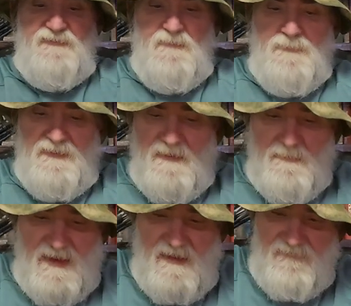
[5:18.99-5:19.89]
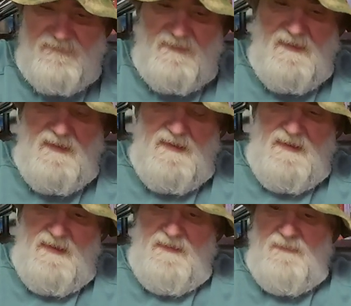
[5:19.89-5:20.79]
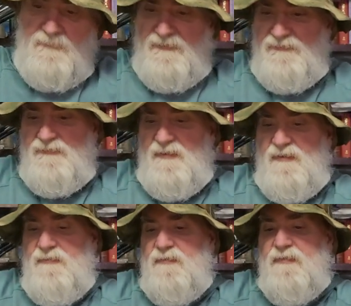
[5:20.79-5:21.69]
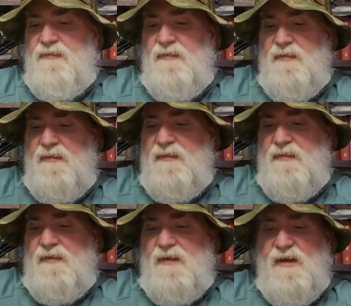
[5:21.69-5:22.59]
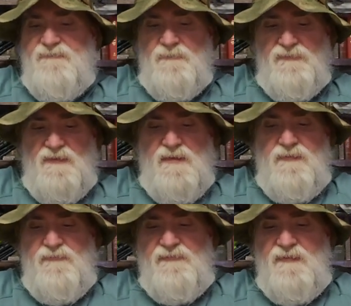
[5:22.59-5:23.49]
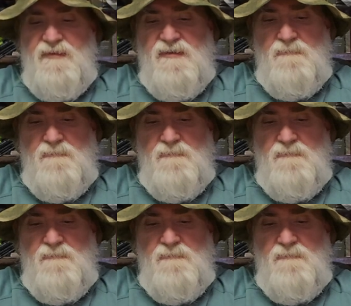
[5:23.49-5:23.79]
Shepherd that passed, which Cosmo's now using.